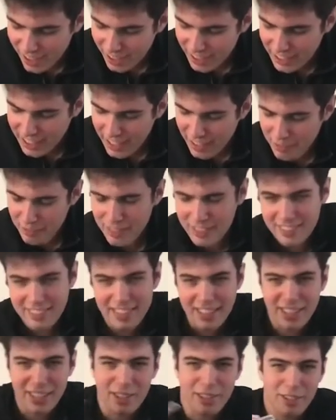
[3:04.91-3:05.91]
Oh, he gave me a
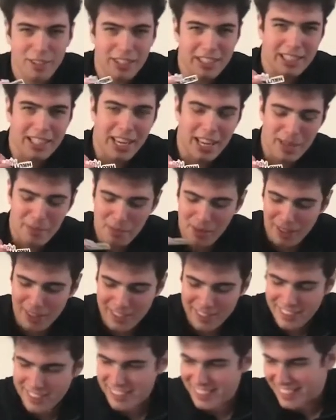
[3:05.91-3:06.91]
sticker, Hrutkay
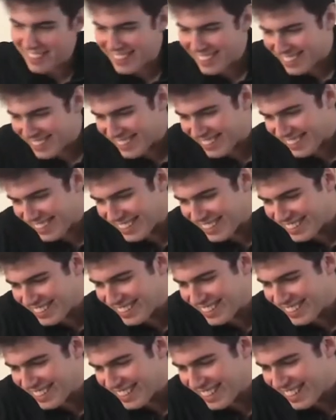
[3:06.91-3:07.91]
Mods. That's
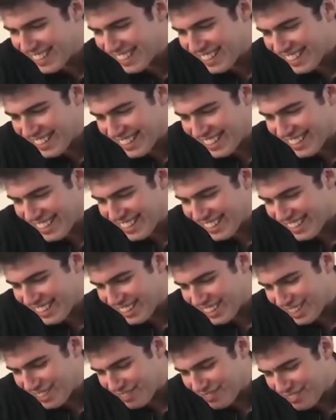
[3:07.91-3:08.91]
nice.
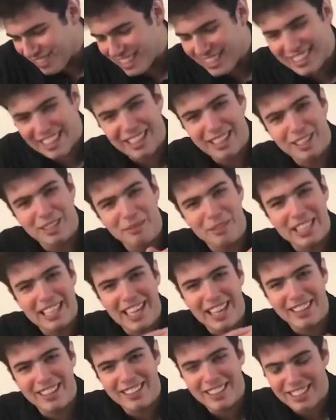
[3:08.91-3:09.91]
Um, his link will be
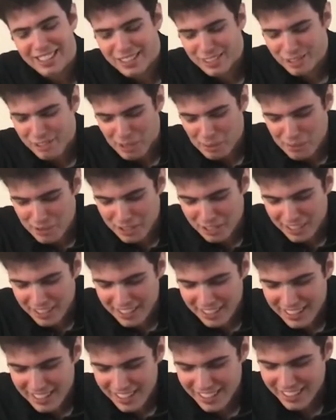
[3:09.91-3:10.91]
down in the description.
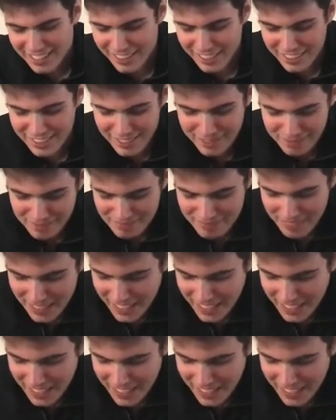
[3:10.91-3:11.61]
That's awesome.